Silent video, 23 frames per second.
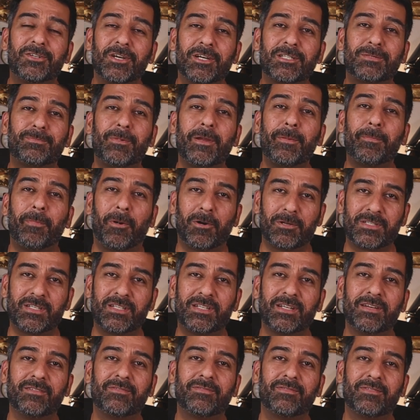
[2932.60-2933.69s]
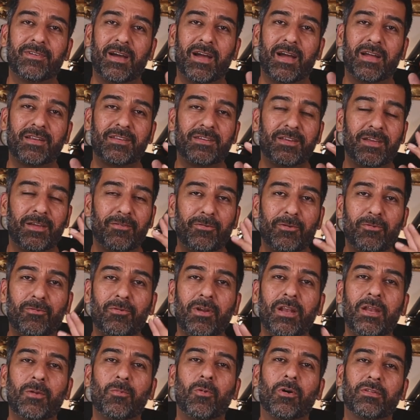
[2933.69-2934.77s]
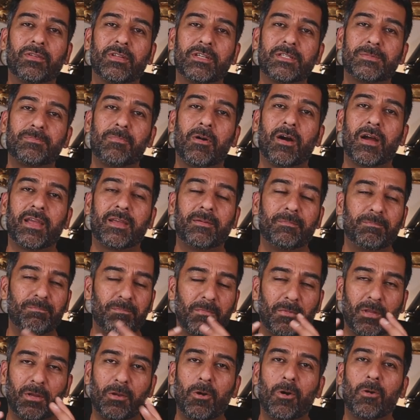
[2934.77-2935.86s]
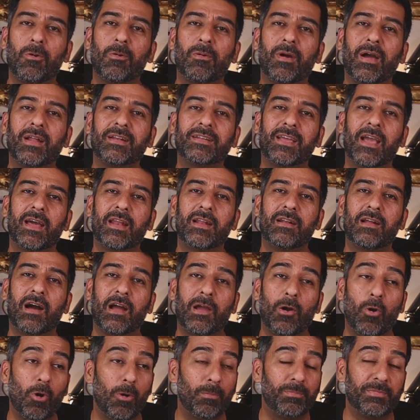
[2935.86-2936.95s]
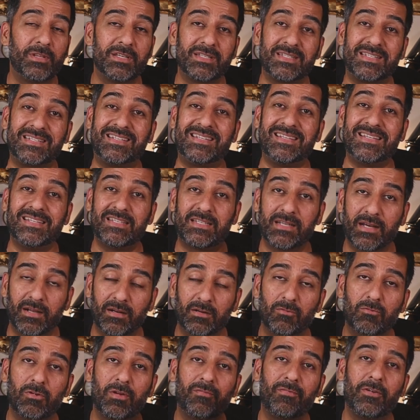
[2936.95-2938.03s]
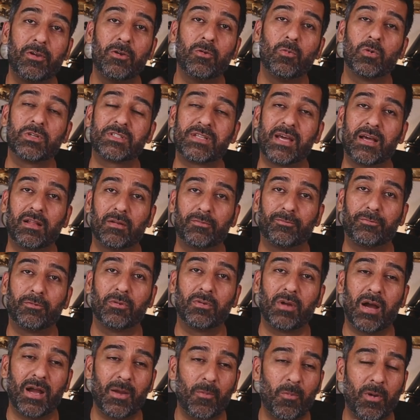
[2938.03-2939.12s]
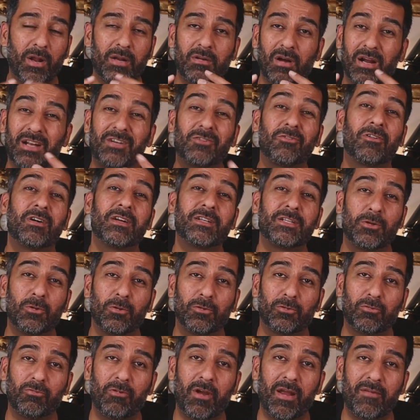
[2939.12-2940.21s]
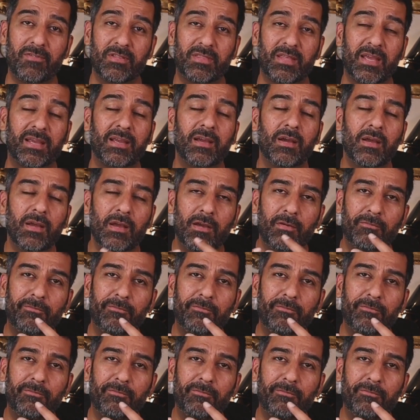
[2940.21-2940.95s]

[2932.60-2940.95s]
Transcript: just be positive, and if you really want this bike, go and get it. I hope this detailed review was helpful. I tried to go through everything.